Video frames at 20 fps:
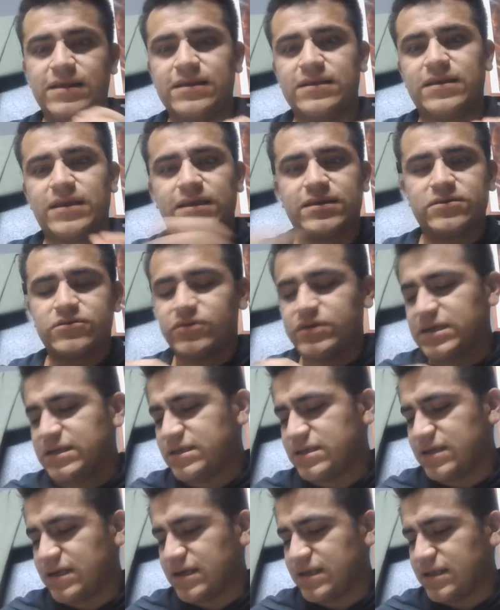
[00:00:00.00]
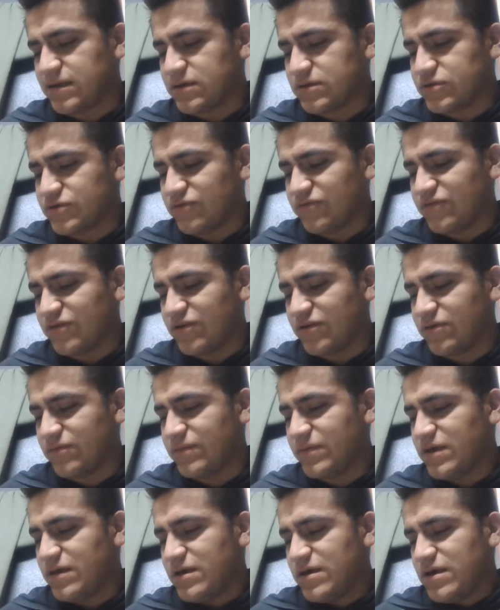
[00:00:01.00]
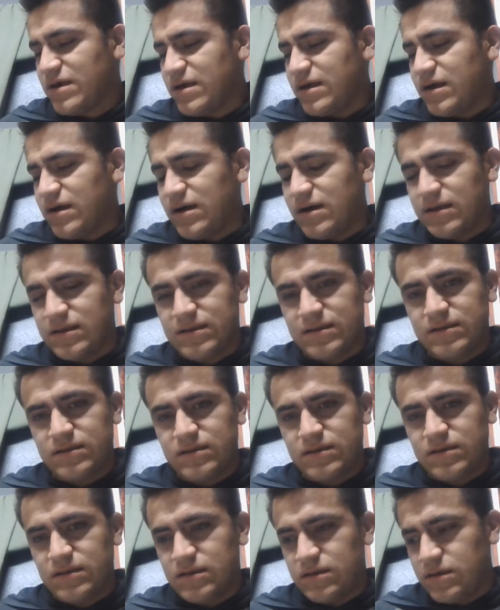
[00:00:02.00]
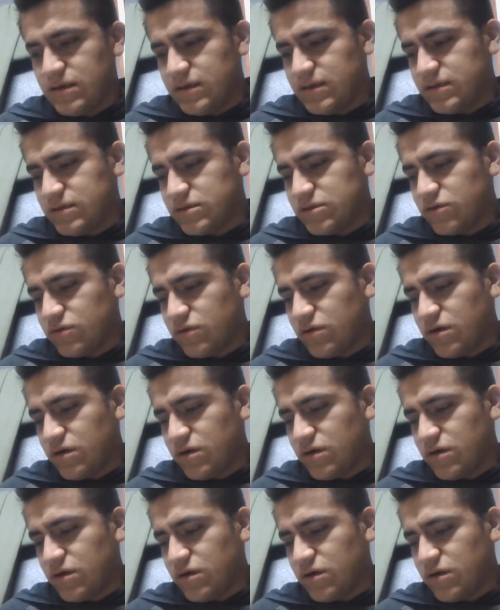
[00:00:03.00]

that's going inside the control volume is